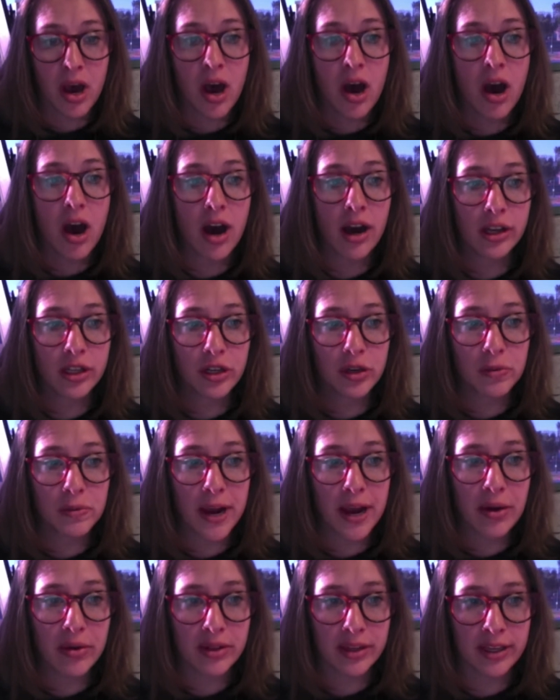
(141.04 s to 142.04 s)
On your
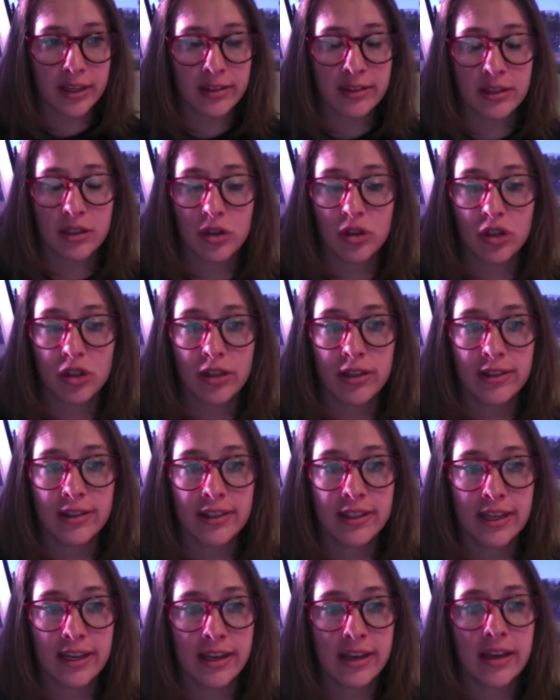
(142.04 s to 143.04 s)
route list, you should
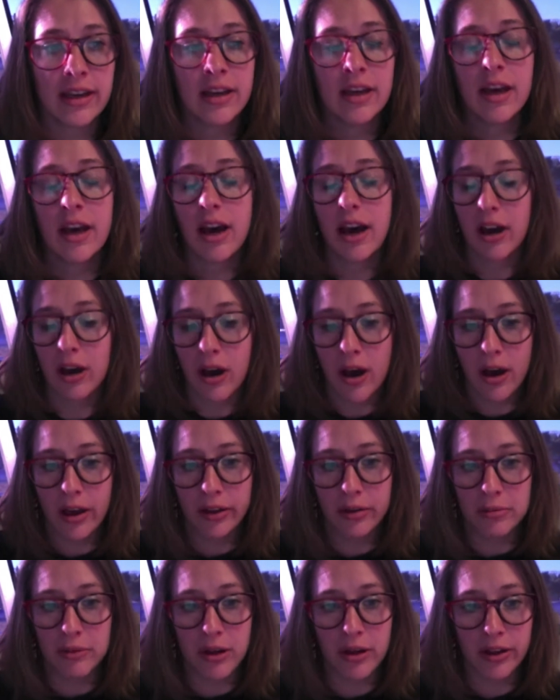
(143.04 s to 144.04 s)
see a
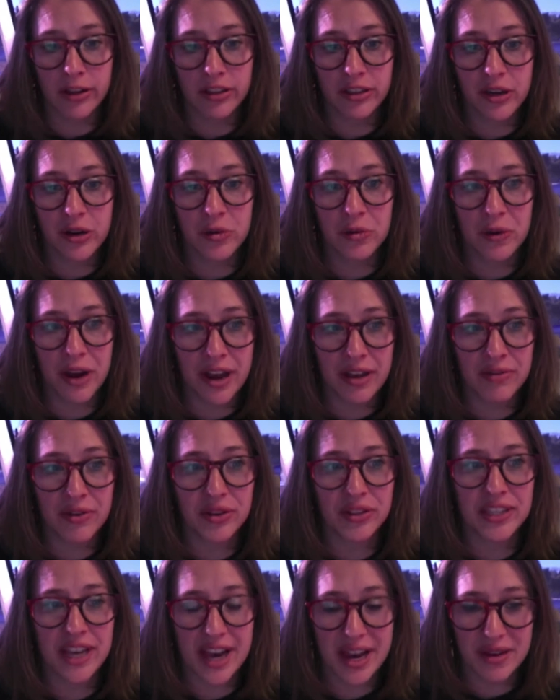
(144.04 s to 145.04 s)
column called Arrival
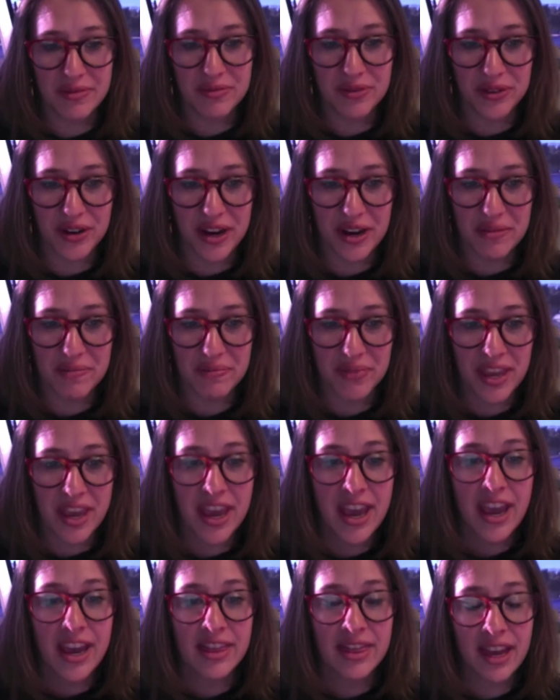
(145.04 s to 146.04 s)
Time Frame,
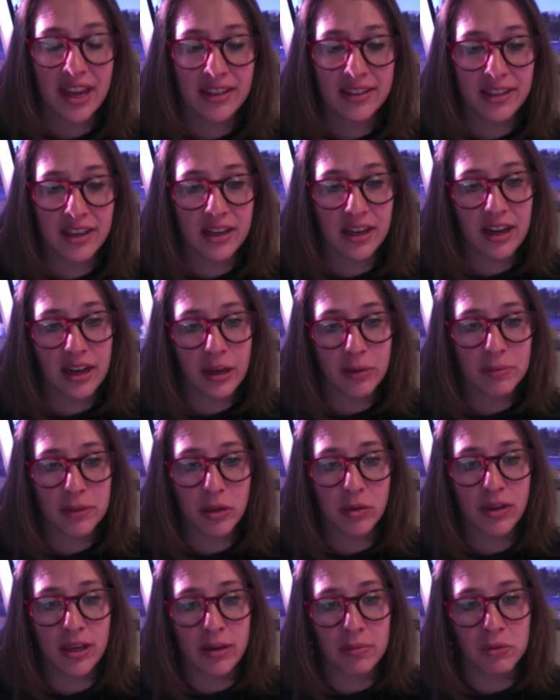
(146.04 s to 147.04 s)
and that's going to help you
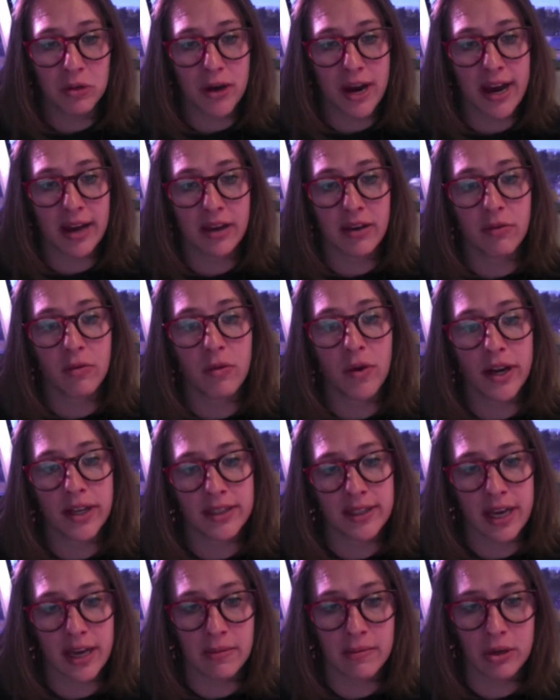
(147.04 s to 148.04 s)
keep track of what
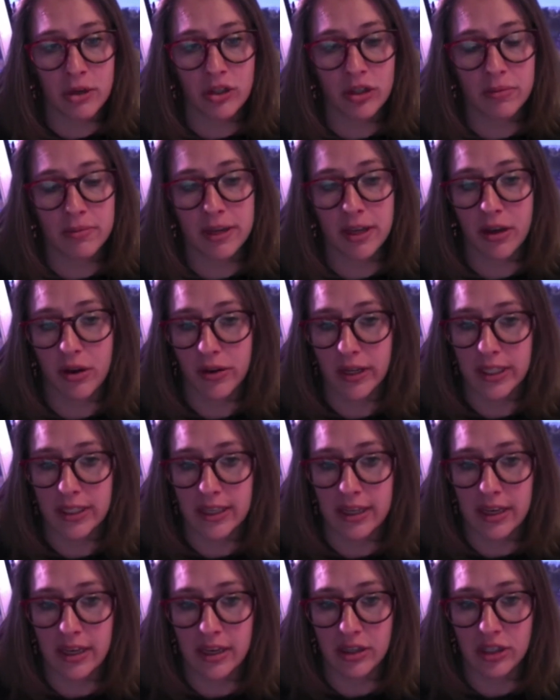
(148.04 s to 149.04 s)
time you should be going to
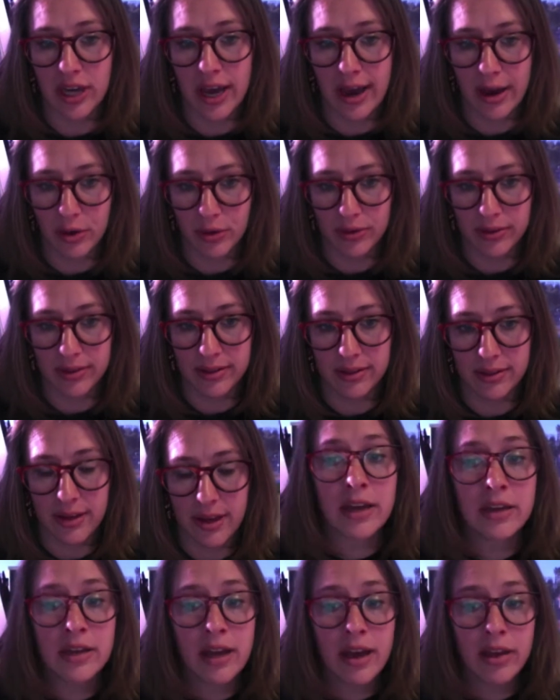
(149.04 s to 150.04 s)
each house.
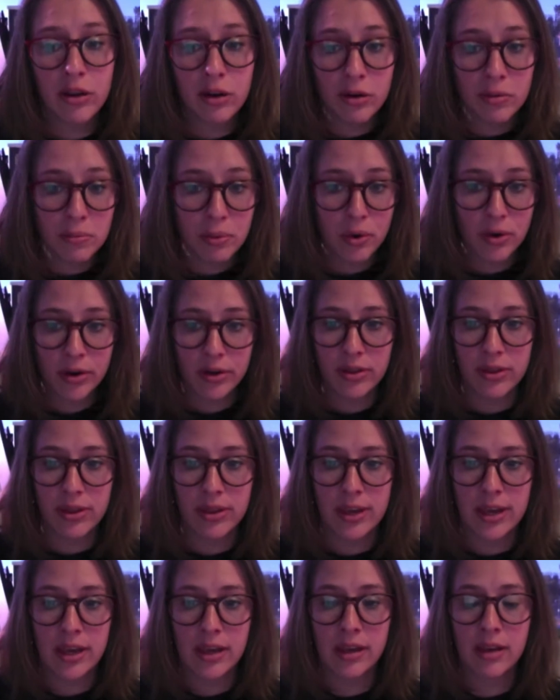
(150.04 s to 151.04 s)
Another important
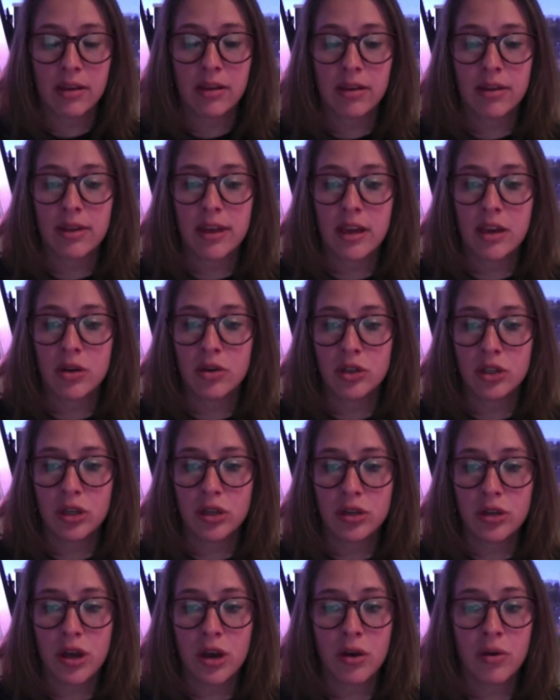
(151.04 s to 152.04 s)
thing that you should
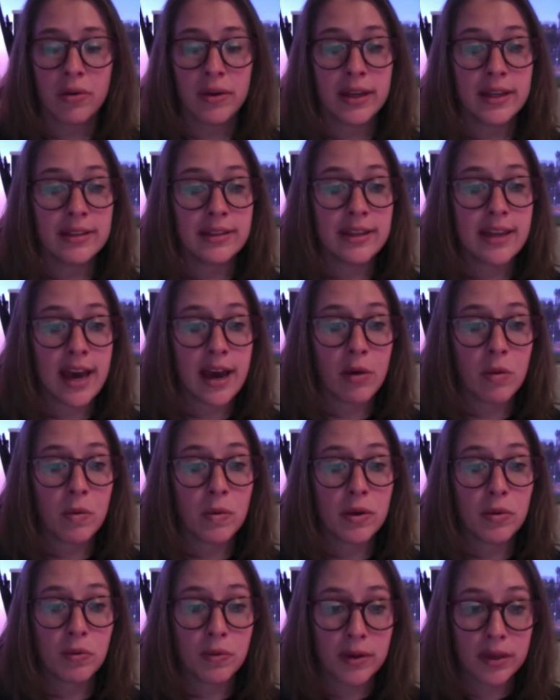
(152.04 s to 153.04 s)
know is that
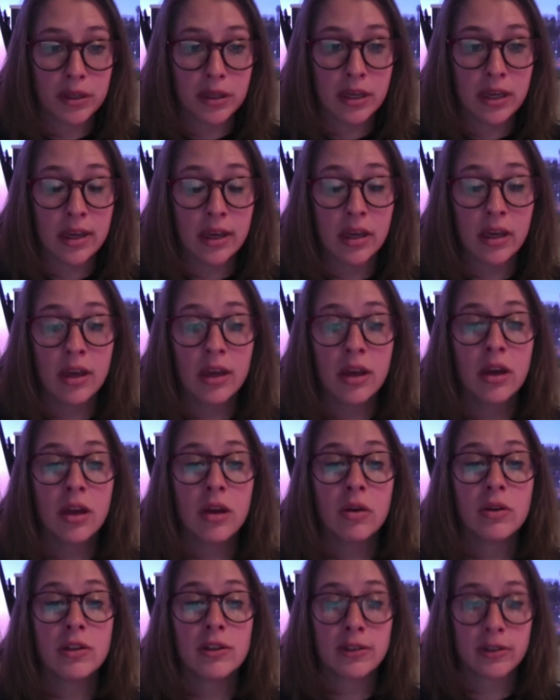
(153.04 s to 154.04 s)
we really
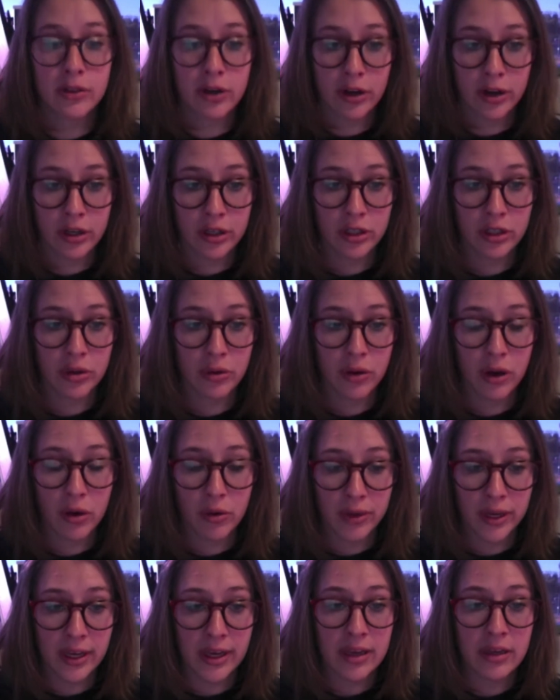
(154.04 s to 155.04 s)
discourage you
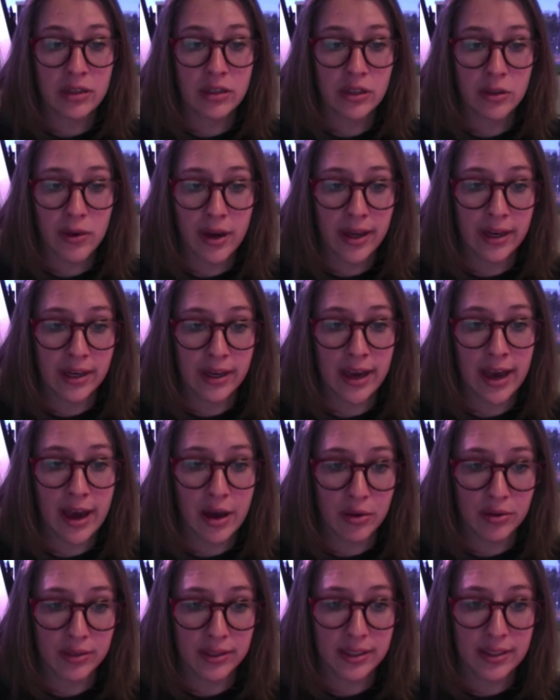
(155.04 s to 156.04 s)
going into any
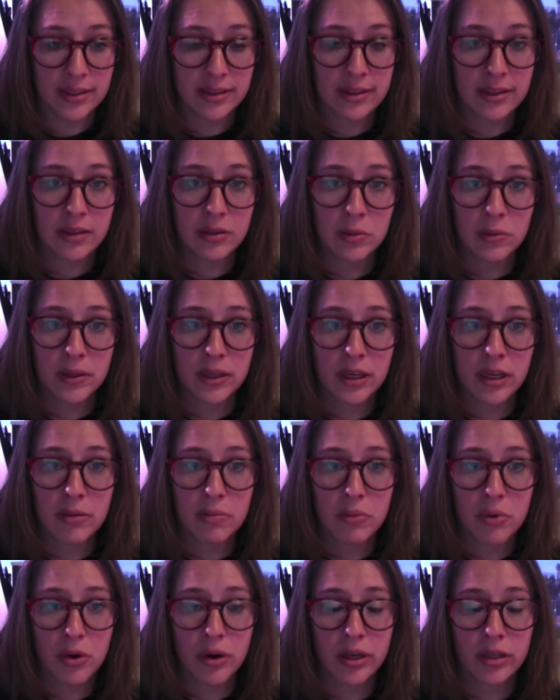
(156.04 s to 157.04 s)
houses. It's really
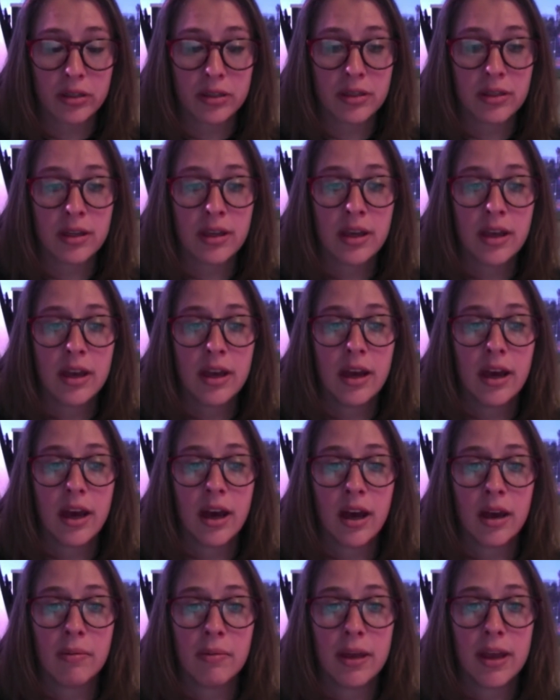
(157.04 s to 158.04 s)
important,
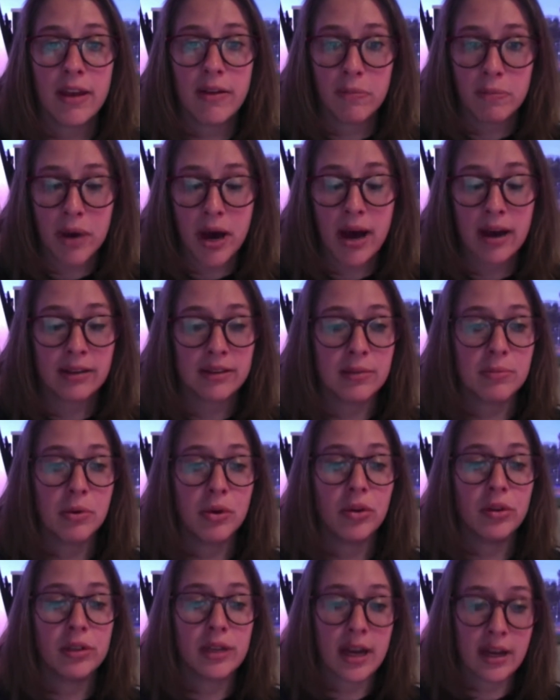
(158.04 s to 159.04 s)
if
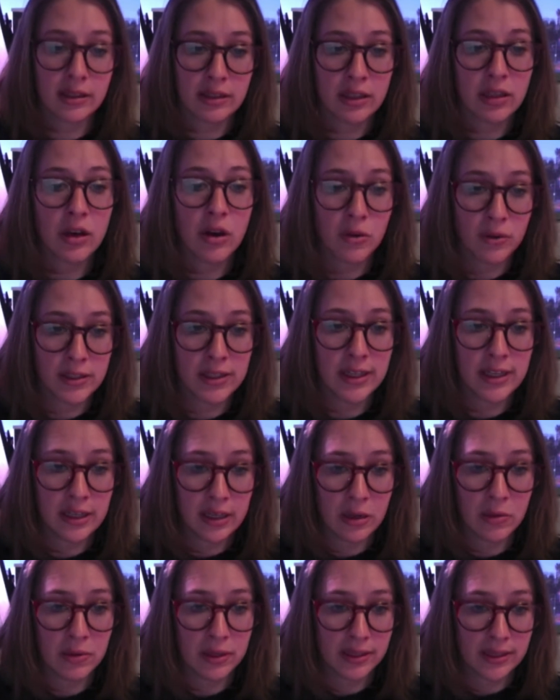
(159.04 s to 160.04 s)
possible, not to go into
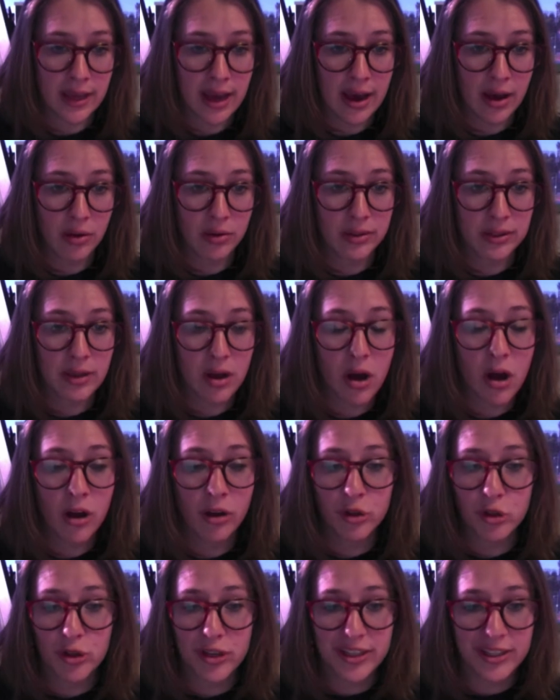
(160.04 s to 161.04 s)
anyone's house. All
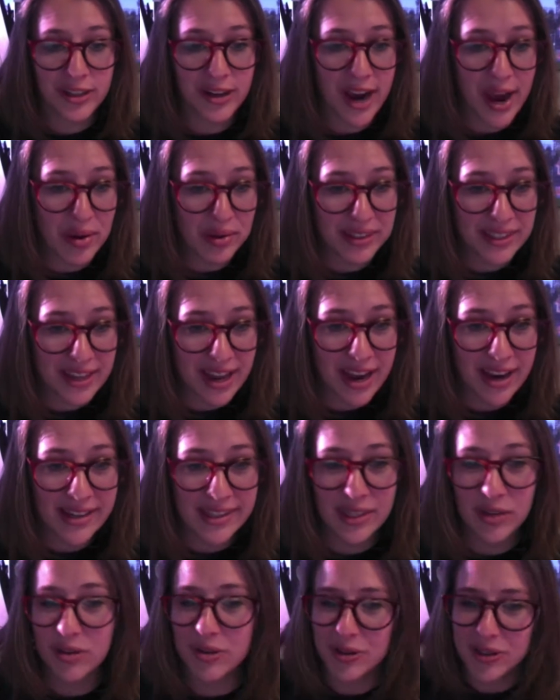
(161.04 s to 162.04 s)
trees are outside,
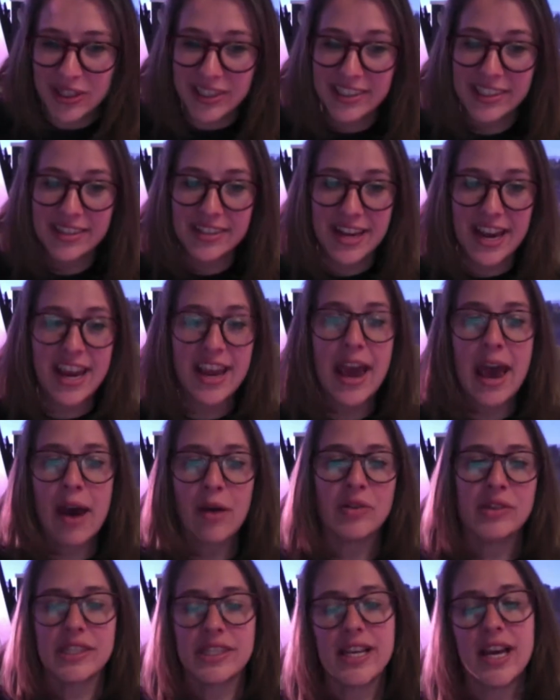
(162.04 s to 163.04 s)
so you should stay
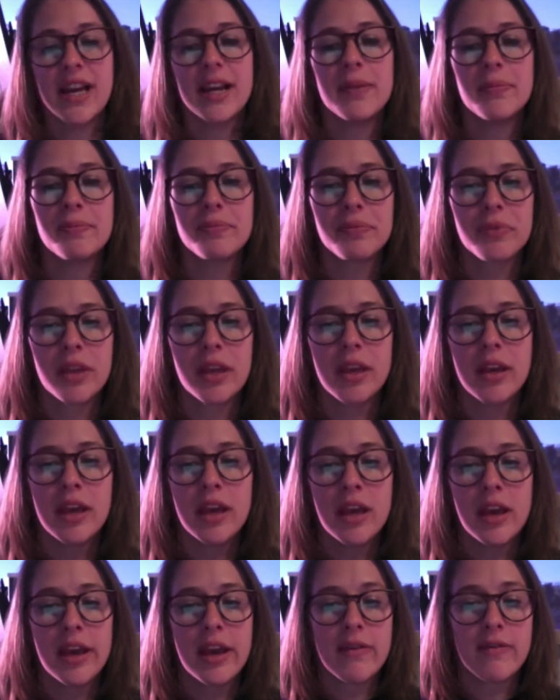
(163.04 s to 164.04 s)
outside.
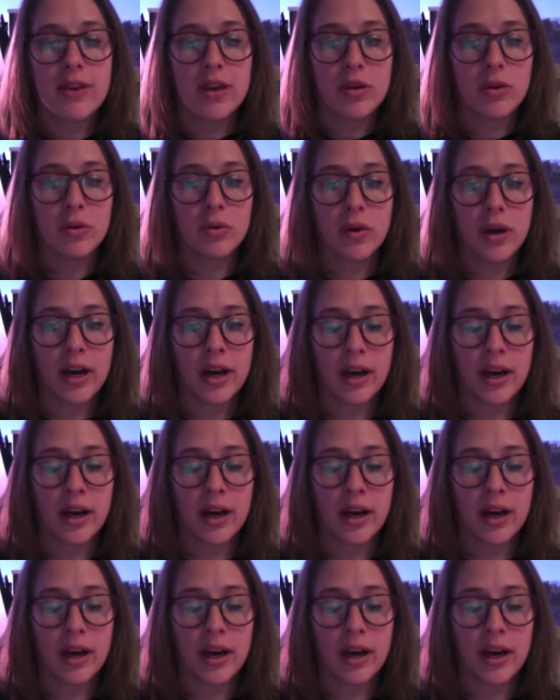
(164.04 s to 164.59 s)
If you